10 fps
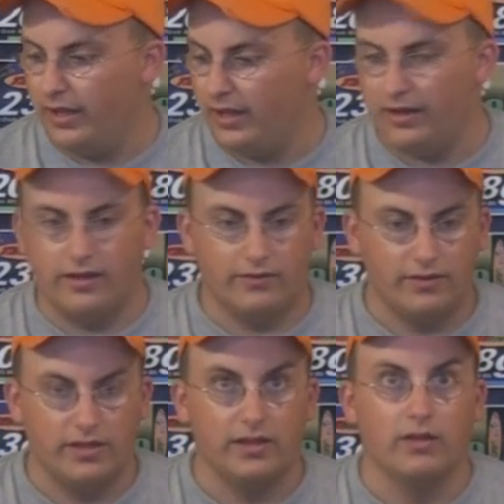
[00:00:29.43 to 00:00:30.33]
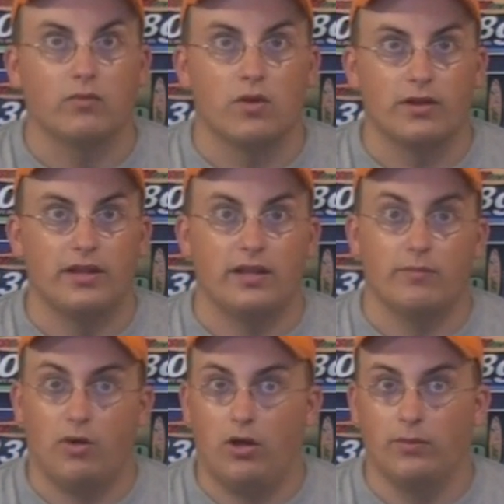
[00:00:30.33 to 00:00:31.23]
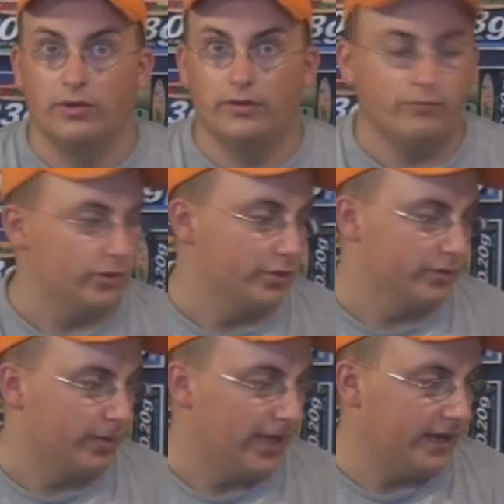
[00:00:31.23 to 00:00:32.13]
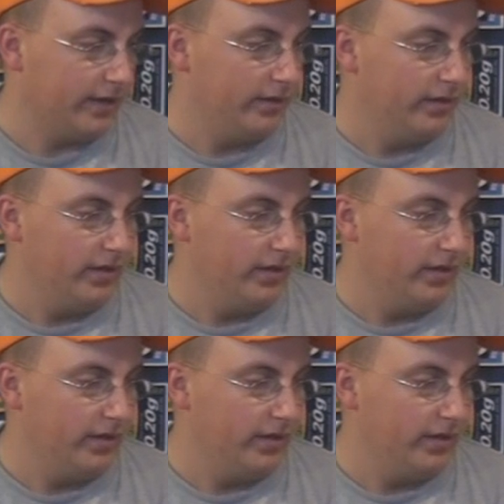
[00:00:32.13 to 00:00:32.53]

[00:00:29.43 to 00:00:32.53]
It is the one in polymer, which is black.